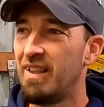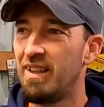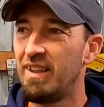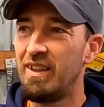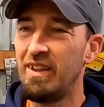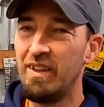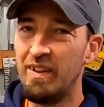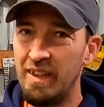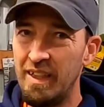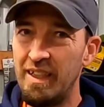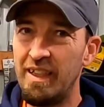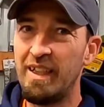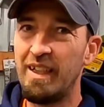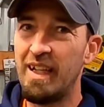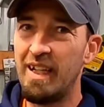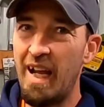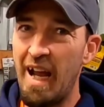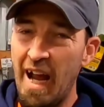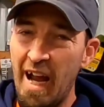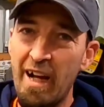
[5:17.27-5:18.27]
you need to
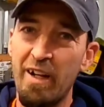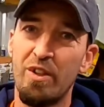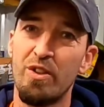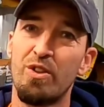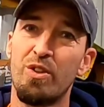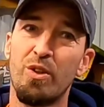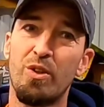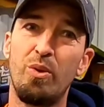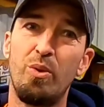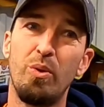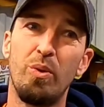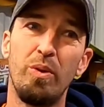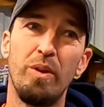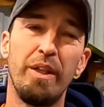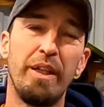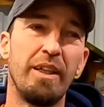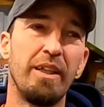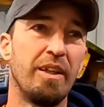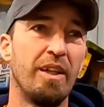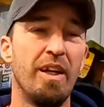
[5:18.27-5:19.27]
get extra
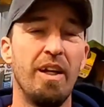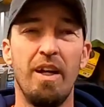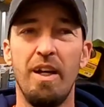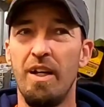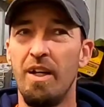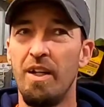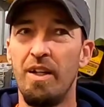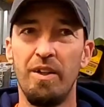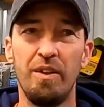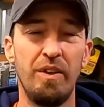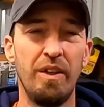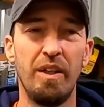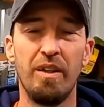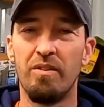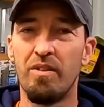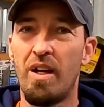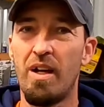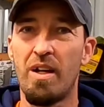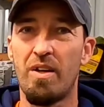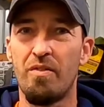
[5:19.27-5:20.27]
cooling, you need a
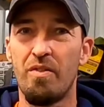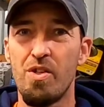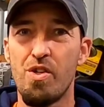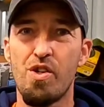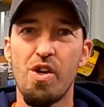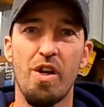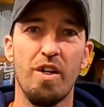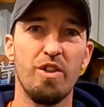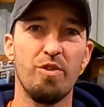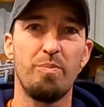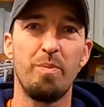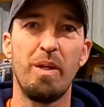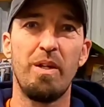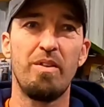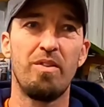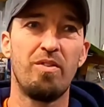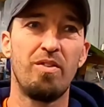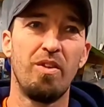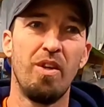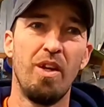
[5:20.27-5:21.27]
lot of
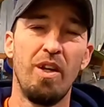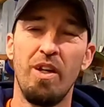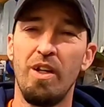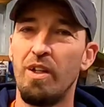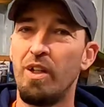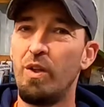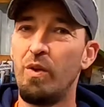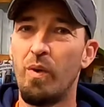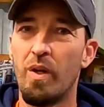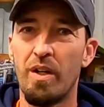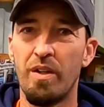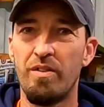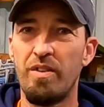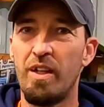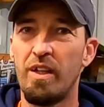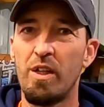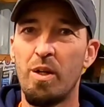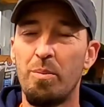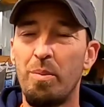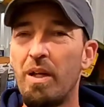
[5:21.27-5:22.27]
adjustment, you want to
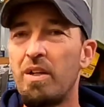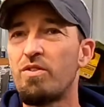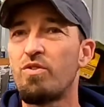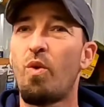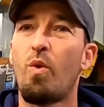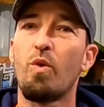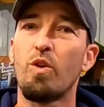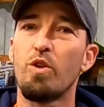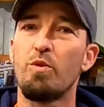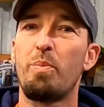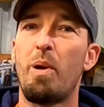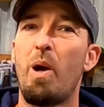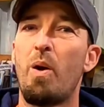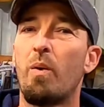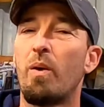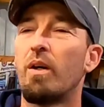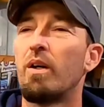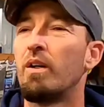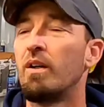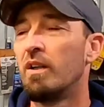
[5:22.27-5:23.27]
take up less
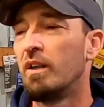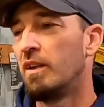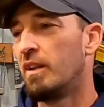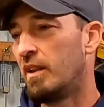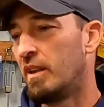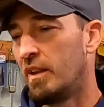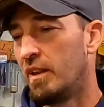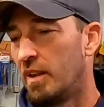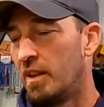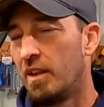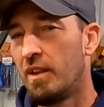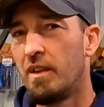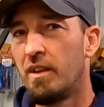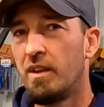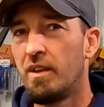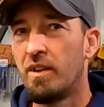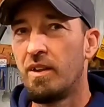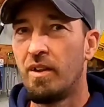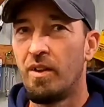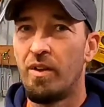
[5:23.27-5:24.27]
horsepower,
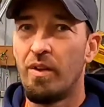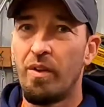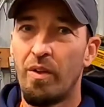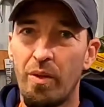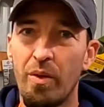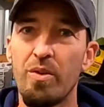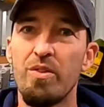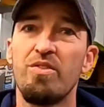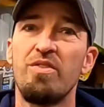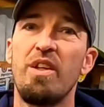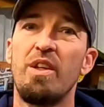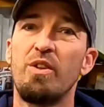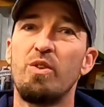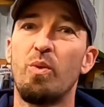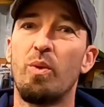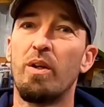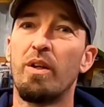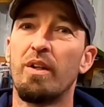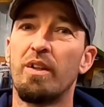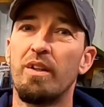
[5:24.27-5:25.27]
those things
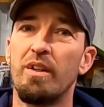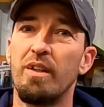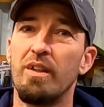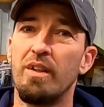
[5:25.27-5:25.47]
work.